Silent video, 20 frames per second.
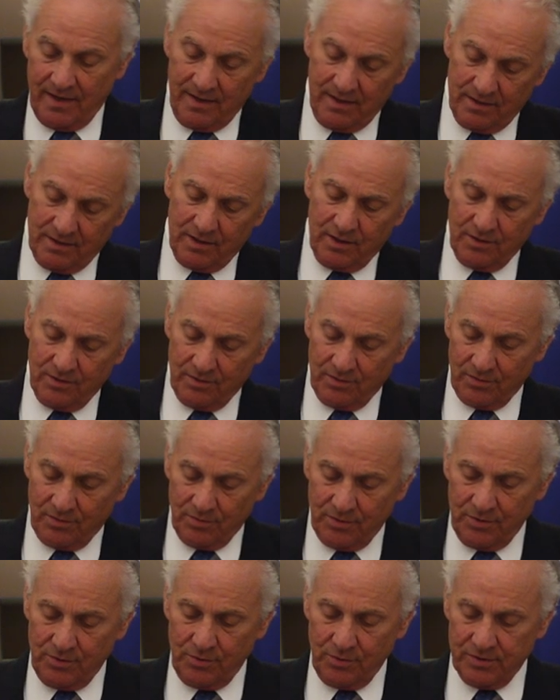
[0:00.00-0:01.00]
And under the
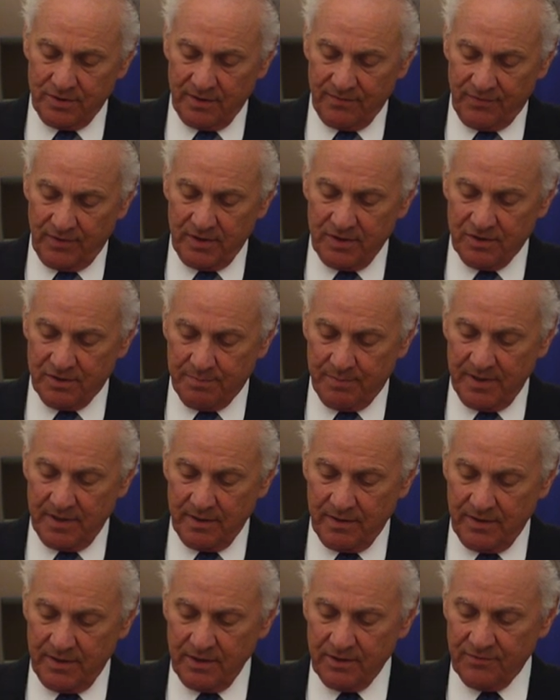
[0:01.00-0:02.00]
rules, if unspent
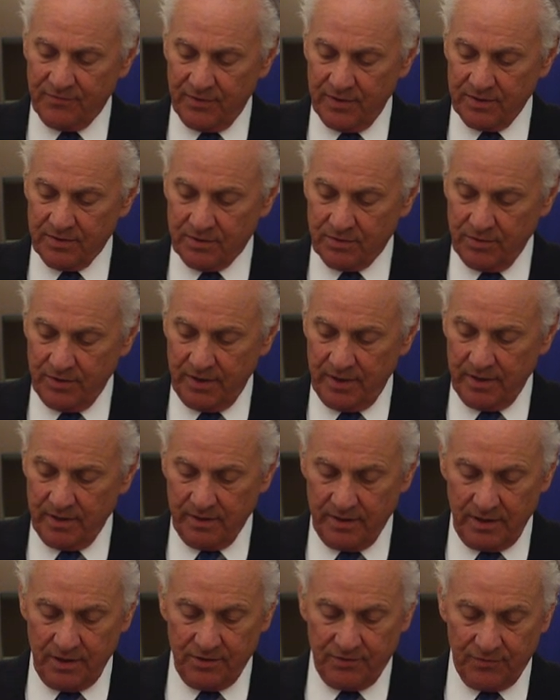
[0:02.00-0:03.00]
in this fiscal year,
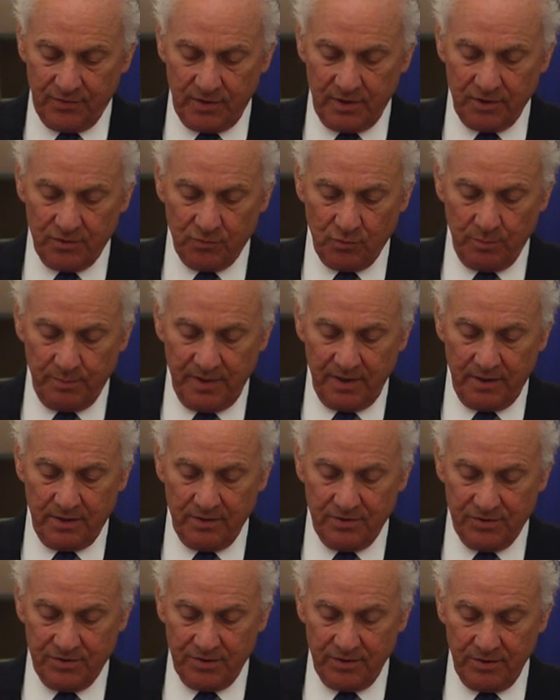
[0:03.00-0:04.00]
these funds will be
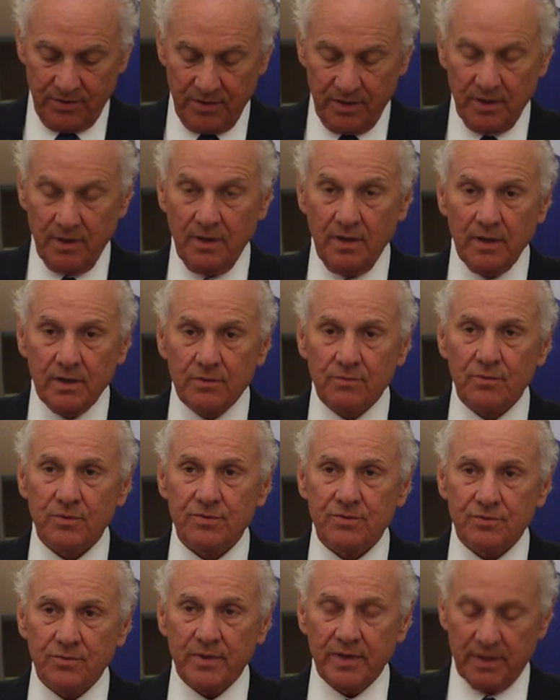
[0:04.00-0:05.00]
considered
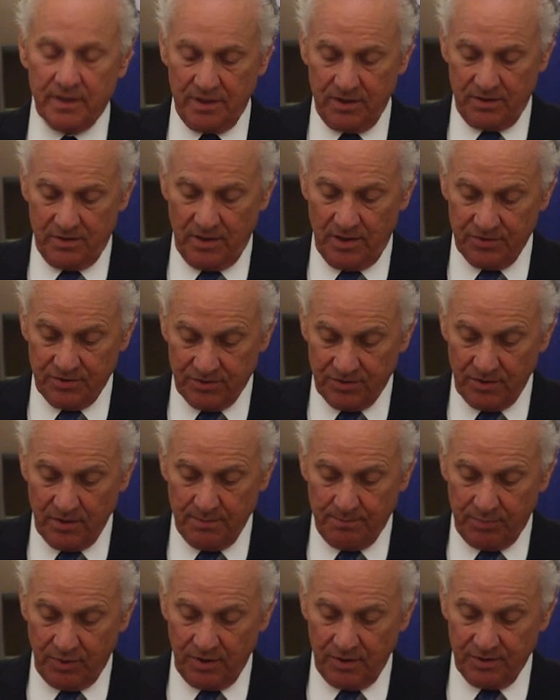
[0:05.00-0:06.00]
unrestricted
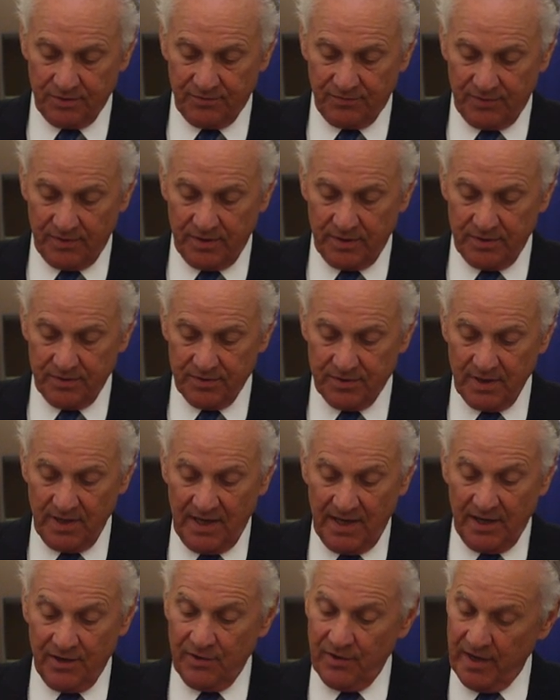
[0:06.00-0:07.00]
surplus funds
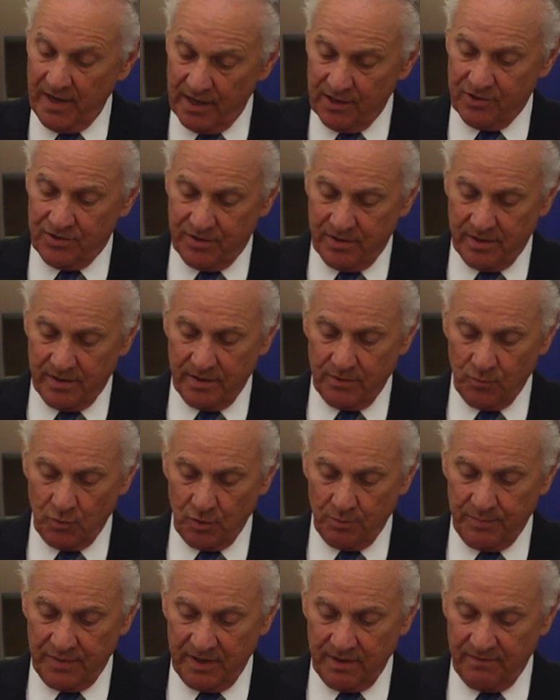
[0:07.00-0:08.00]
next year and
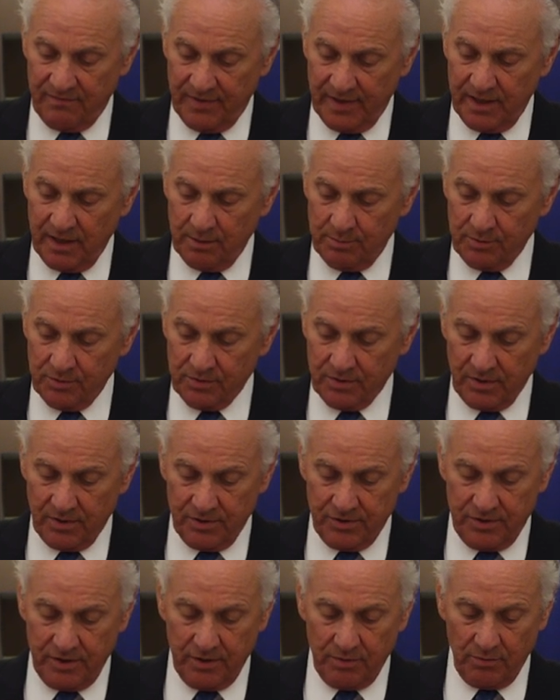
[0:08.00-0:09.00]
will be available to the
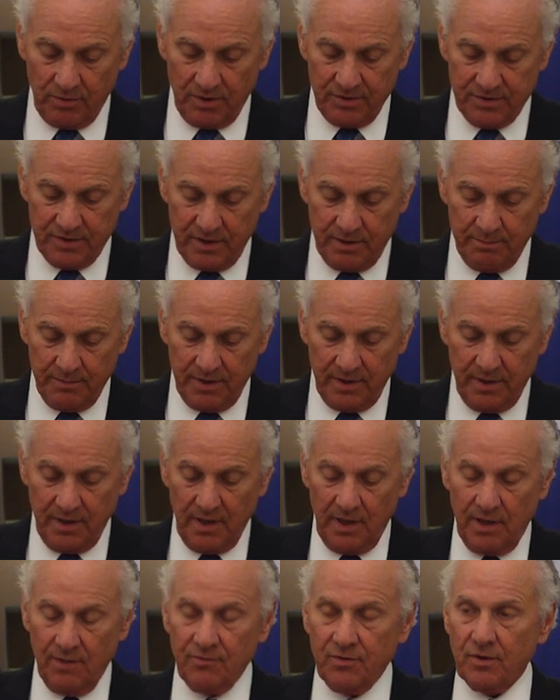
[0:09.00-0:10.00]
General Assembly
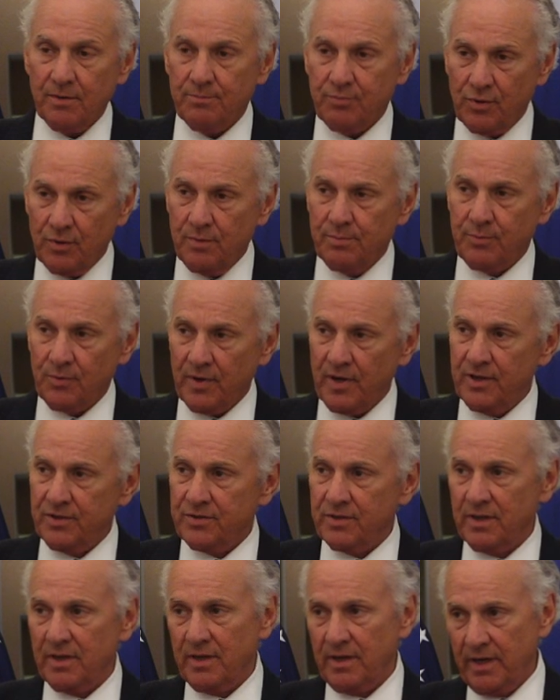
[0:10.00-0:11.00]
for
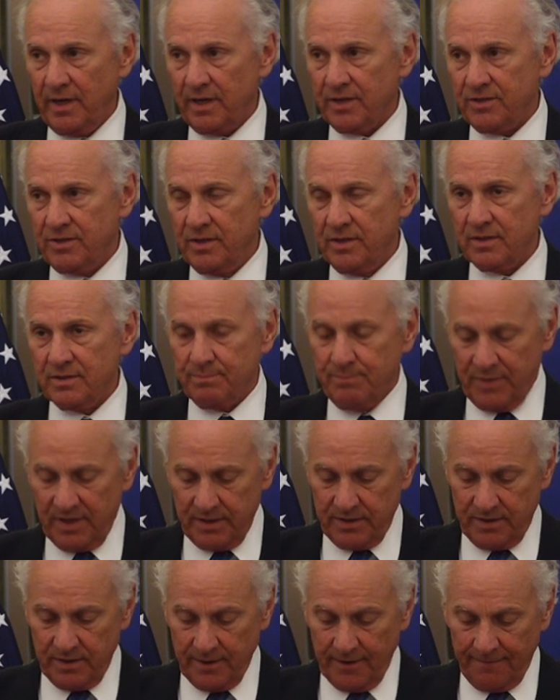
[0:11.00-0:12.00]
appropriation in next year's
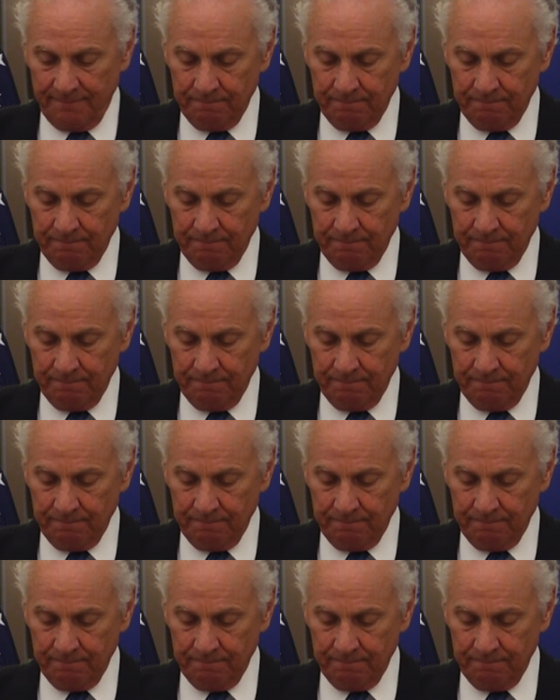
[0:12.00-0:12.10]
budget.